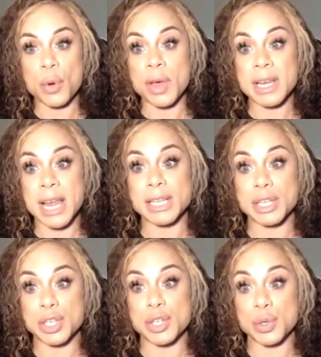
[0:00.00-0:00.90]

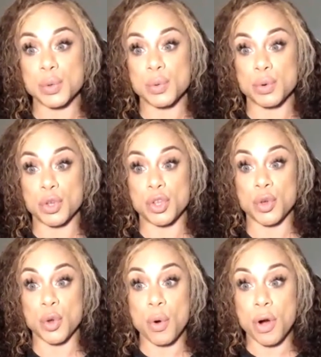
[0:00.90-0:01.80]
connected to
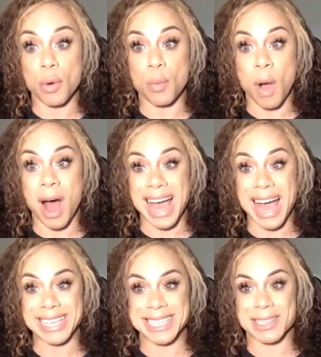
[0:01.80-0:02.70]
your
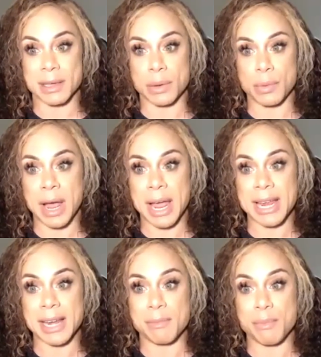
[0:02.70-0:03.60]
whys, right?